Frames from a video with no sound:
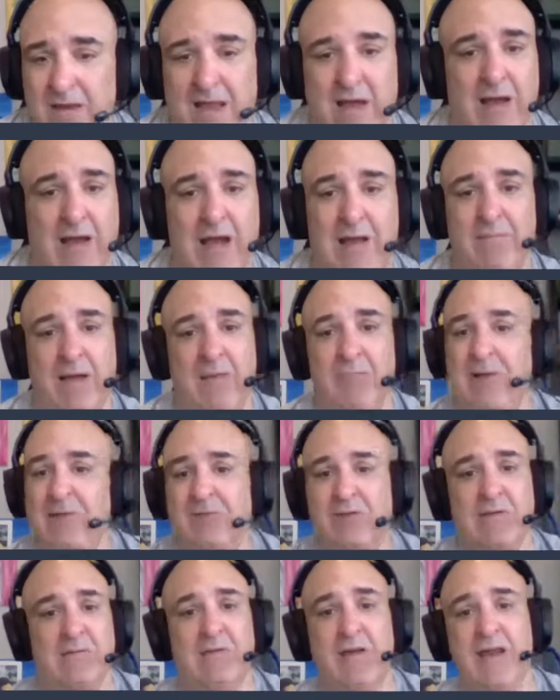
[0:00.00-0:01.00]
Now, I
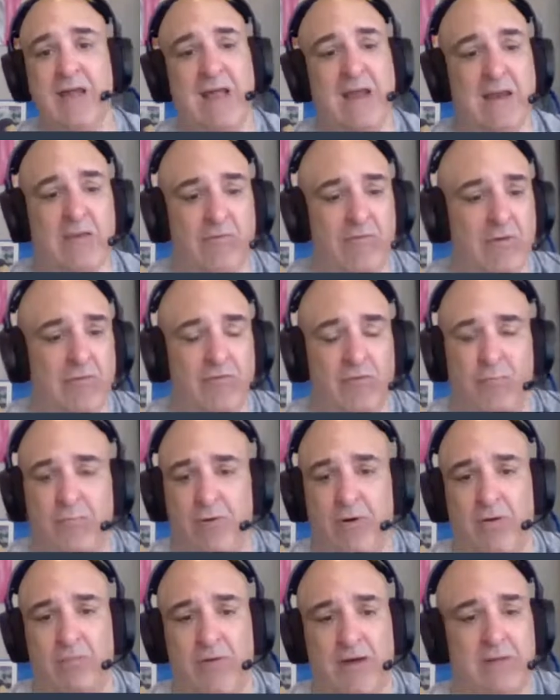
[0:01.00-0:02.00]
mentioned NFL
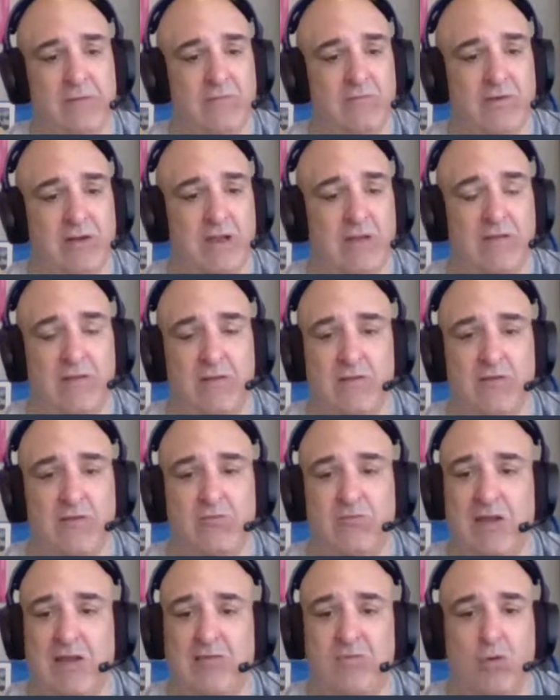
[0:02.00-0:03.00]
football, right?
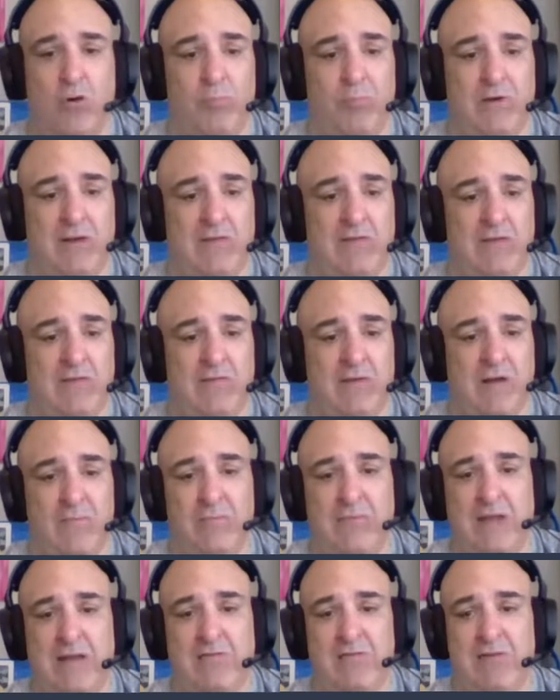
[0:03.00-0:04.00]
You change the whole preseason
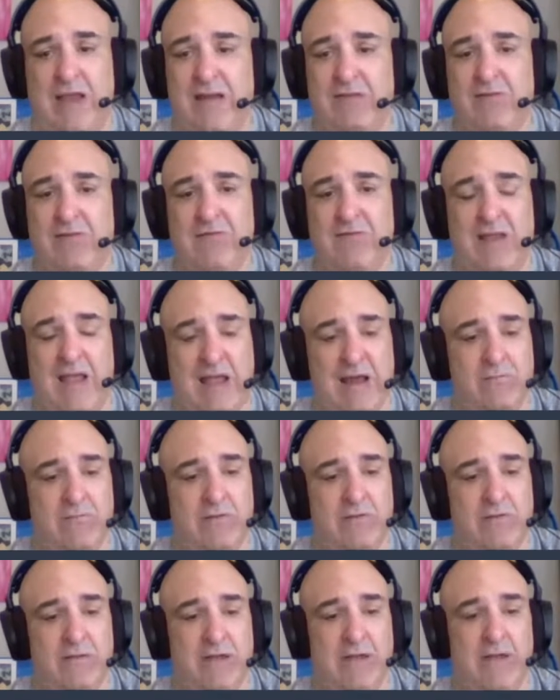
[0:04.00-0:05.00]
up. That changes
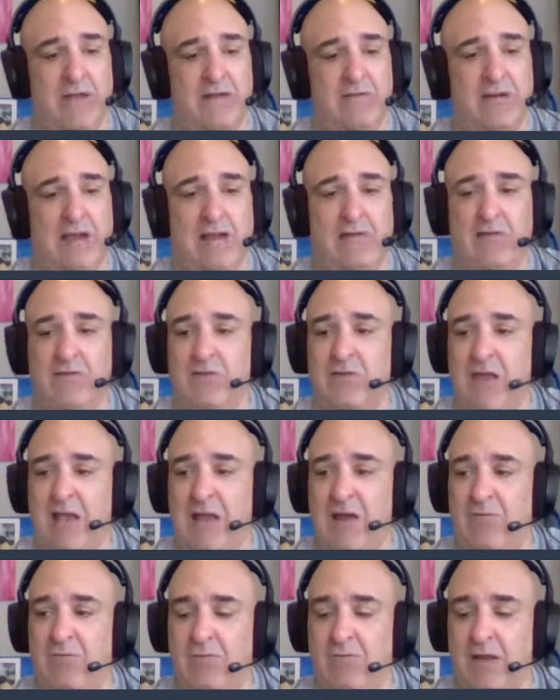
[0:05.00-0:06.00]
everything. It changes
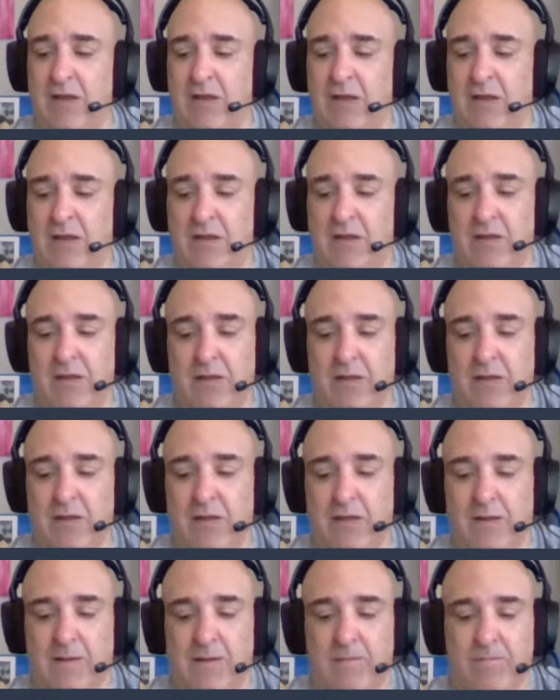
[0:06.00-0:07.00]
every
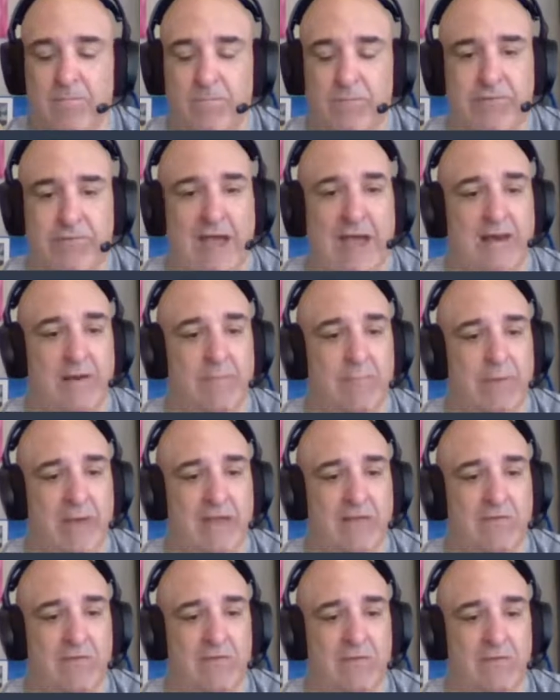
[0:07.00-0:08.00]

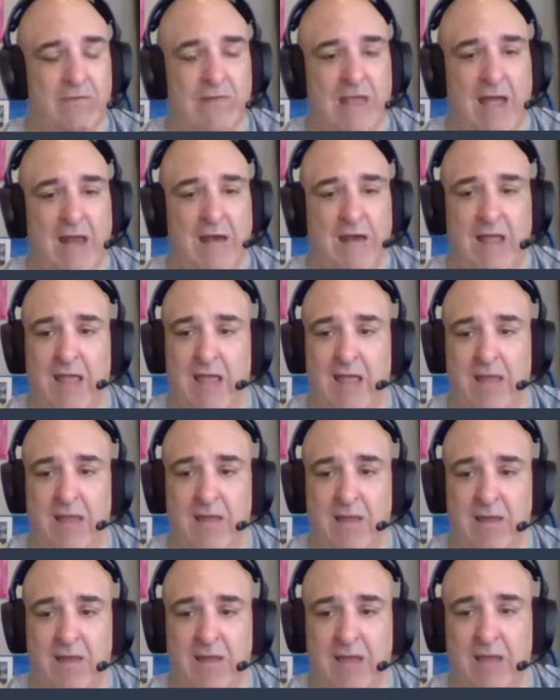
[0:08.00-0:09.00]
database that
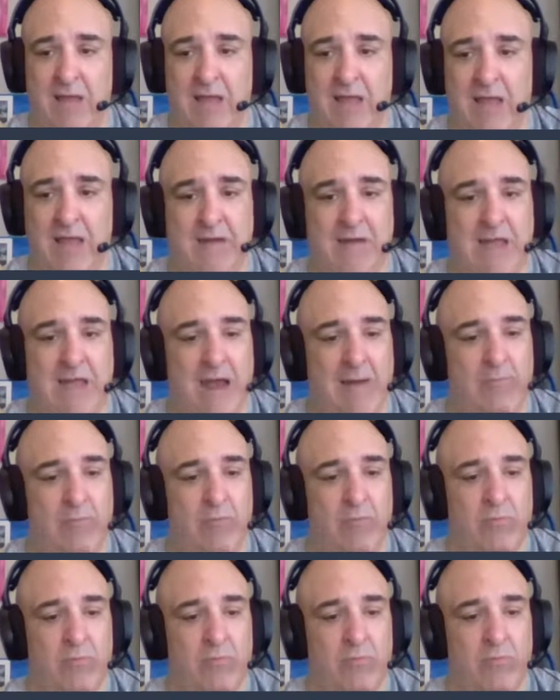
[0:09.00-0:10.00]
a
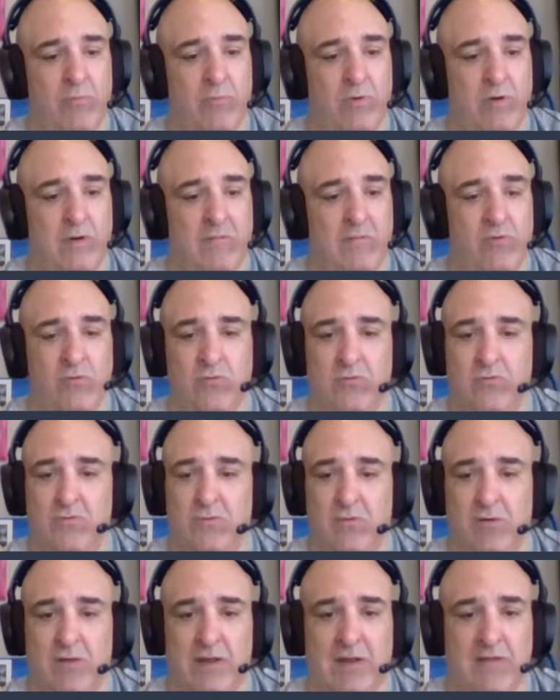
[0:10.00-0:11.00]
handicapper would have
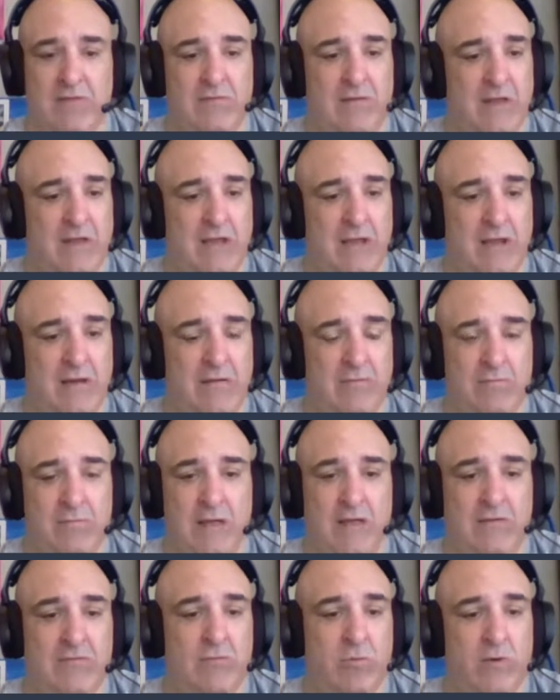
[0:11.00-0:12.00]
used for the last decade,
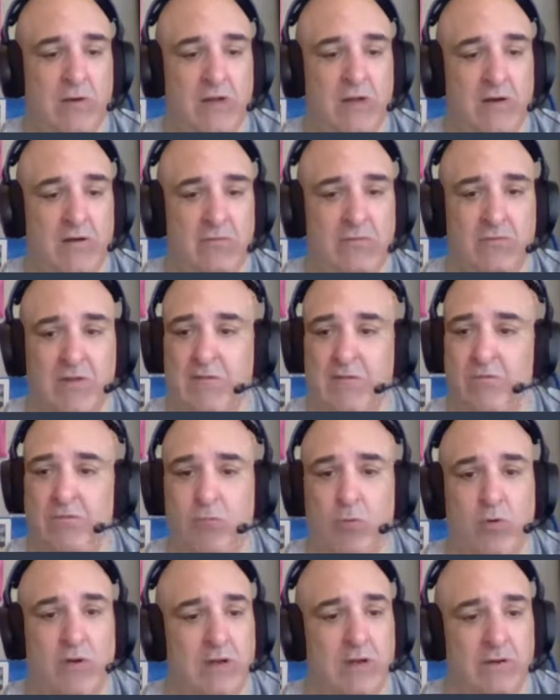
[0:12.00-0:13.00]
last 20 years, last
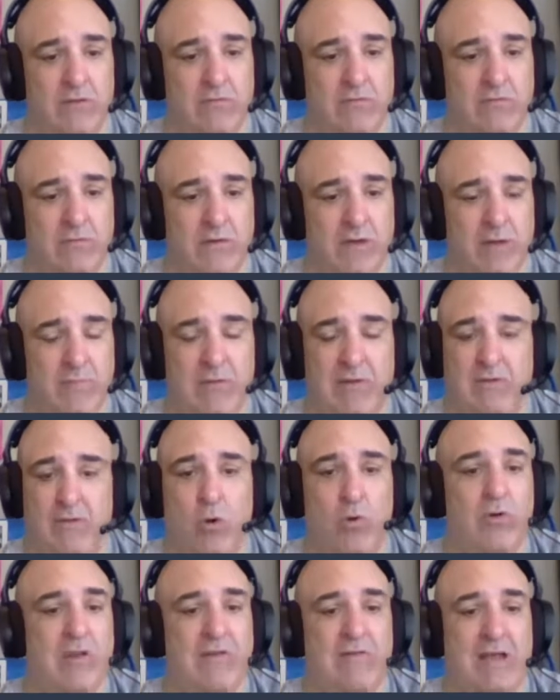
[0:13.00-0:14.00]
40 years. I mean, it
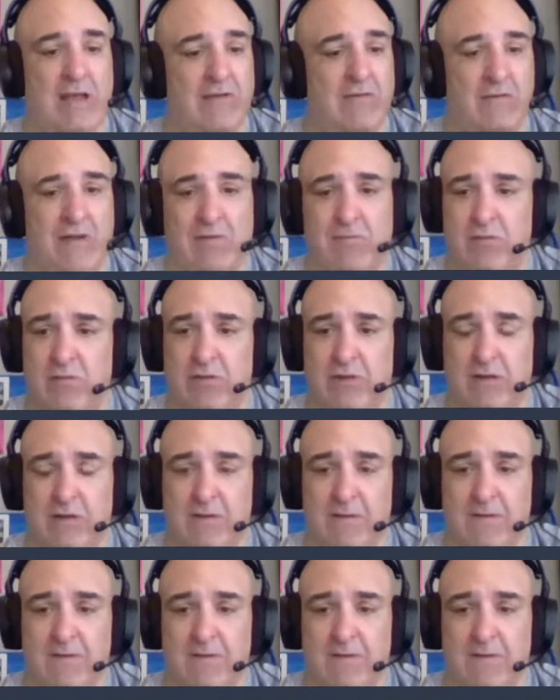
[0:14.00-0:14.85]
totally changes everything.